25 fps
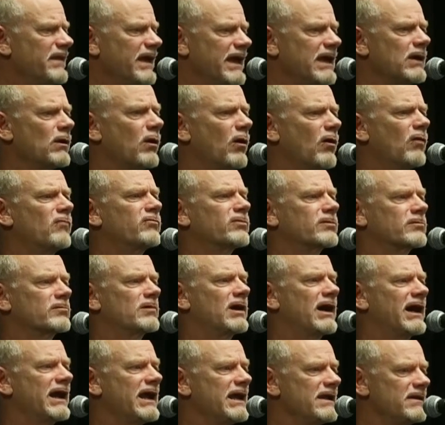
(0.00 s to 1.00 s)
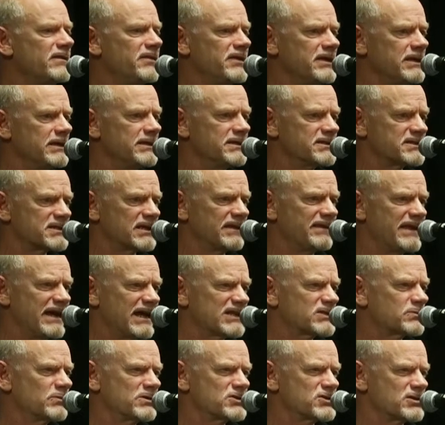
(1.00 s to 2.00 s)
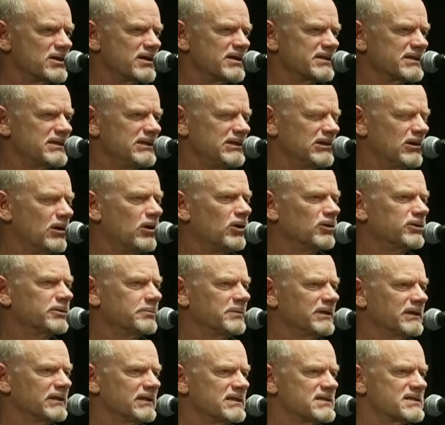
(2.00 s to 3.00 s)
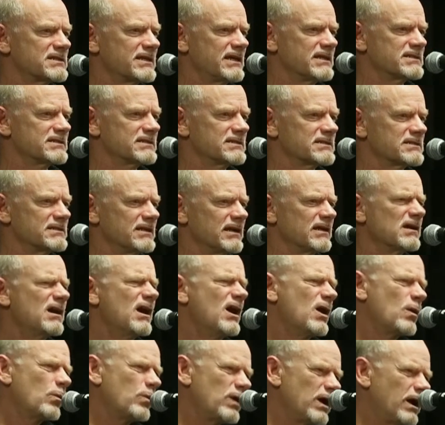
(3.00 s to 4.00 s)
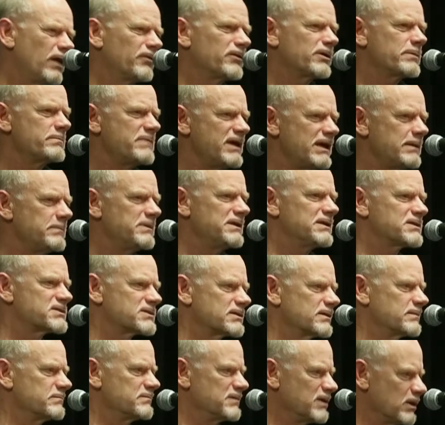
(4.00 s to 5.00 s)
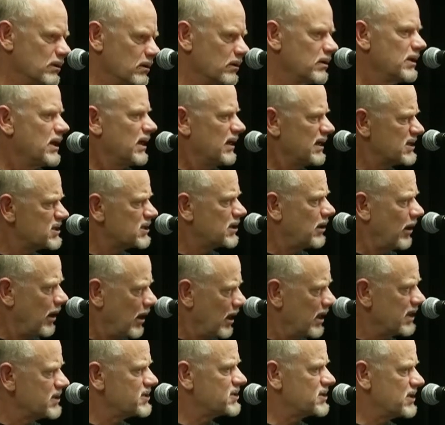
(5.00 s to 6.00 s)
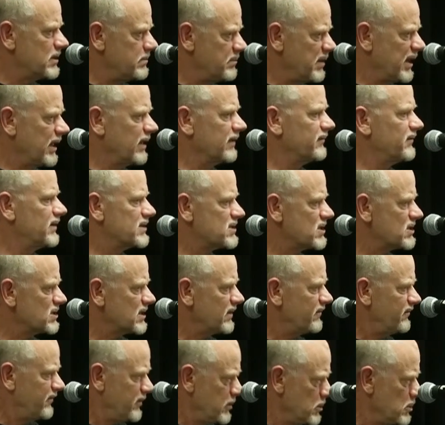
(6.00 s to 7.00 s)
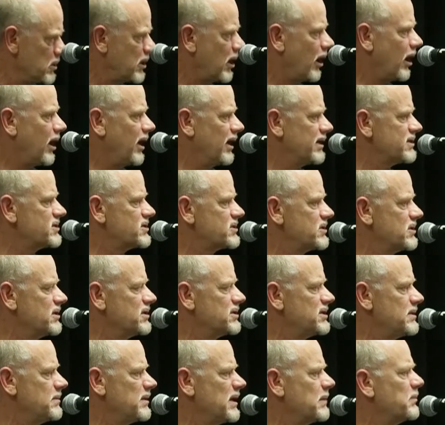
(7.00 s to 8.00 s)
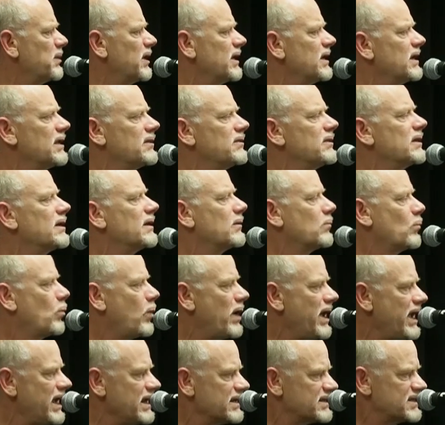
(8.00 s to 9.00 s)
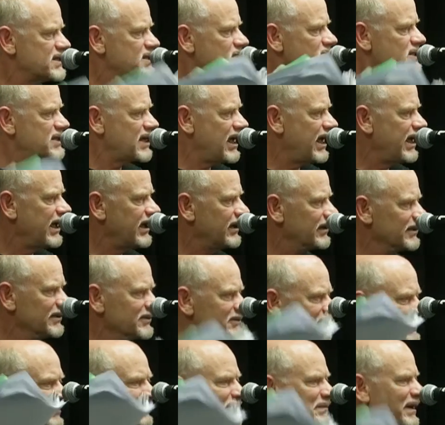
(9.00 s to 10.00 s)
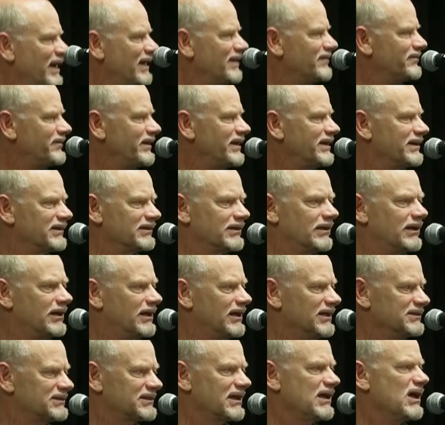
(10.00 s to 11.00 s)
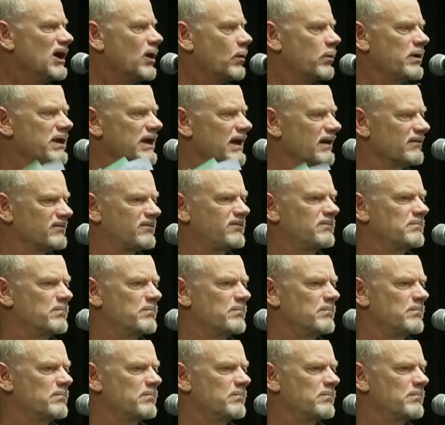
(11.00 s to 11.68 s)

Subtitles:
they override these. And that's what John Key ultimately says, isn't it? Well, there may be some, it's costs and benefits. There's a few costs to the TPA, but in the weight, the scales of benefit and loss, we have